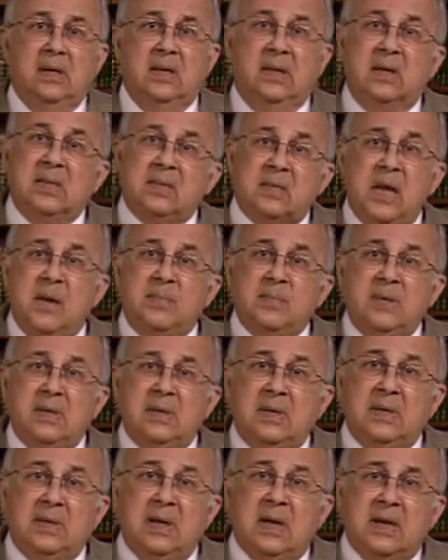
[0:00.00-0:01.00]

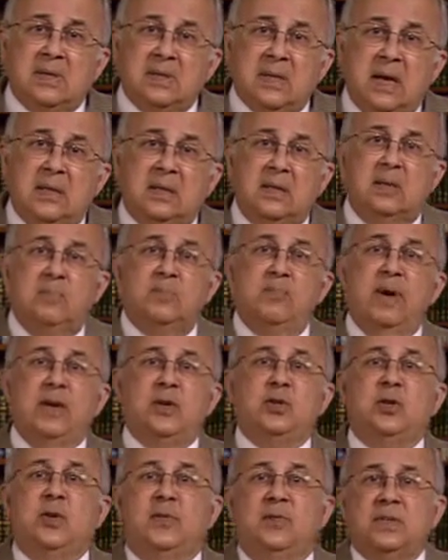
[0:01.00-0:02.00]
Nizami has added
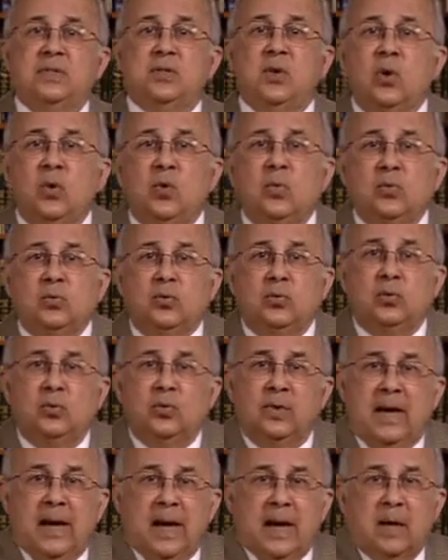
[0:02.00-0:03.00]
much of his own to
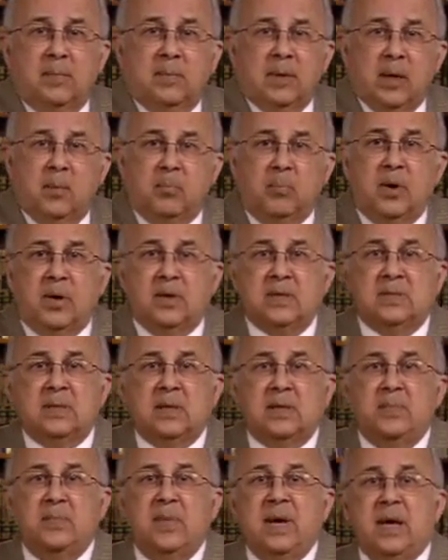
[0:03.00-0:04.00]
the Arabic parts
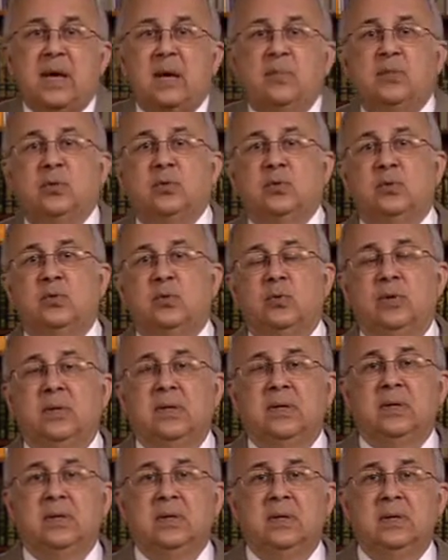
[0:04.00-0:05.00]
that make up the story.
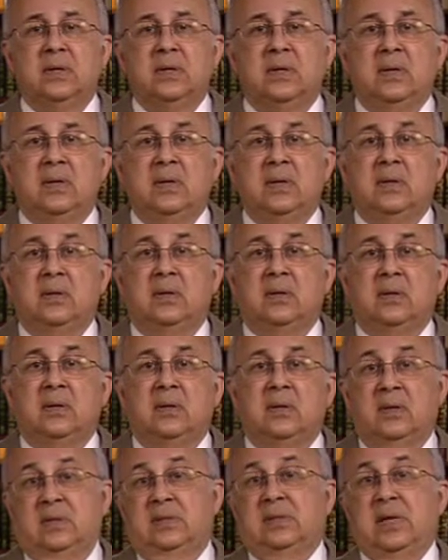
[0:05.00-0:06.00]

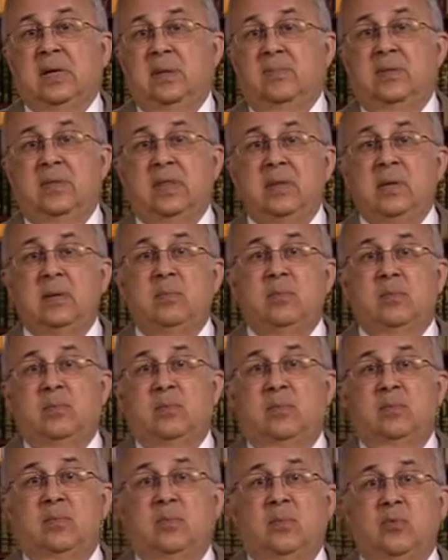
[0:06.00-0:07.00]
The same theme
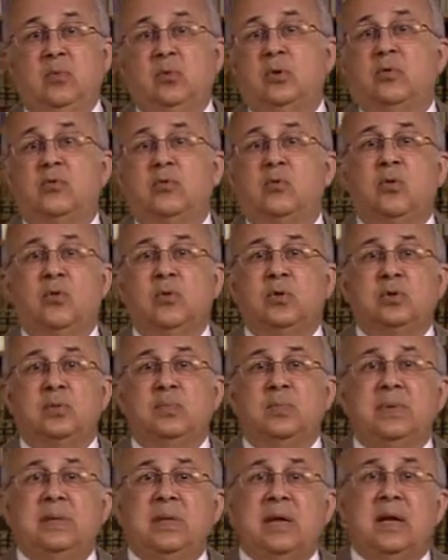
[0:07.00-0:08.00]
would, of course,
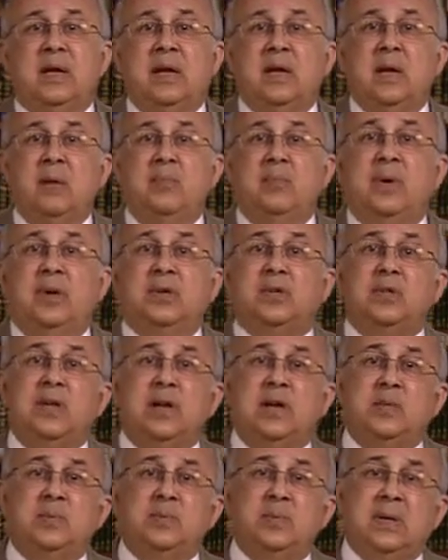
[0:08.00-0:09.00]
be taken up by
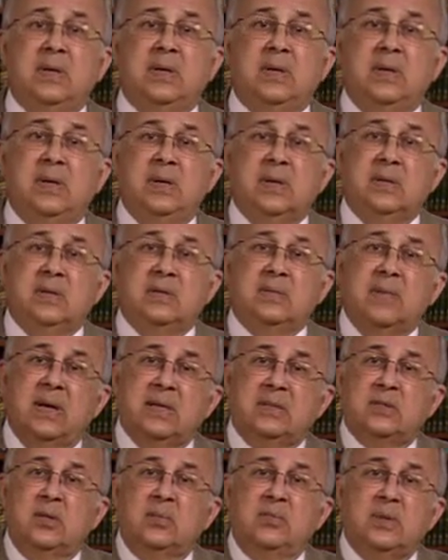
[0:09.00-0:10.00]
Shakespeare in his
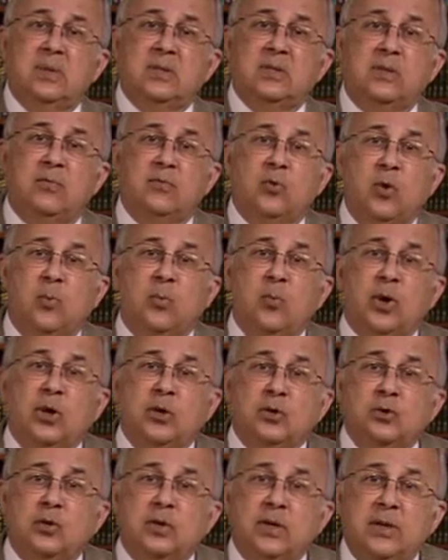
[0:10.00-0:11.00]
masterpiece of Romeo
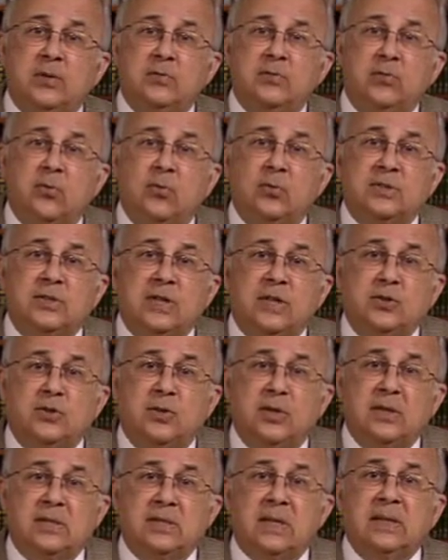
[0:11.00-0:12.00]
and Juliet four
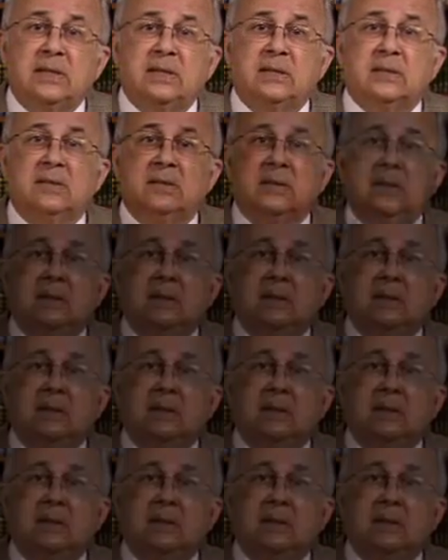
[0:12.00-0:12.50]
centuries later.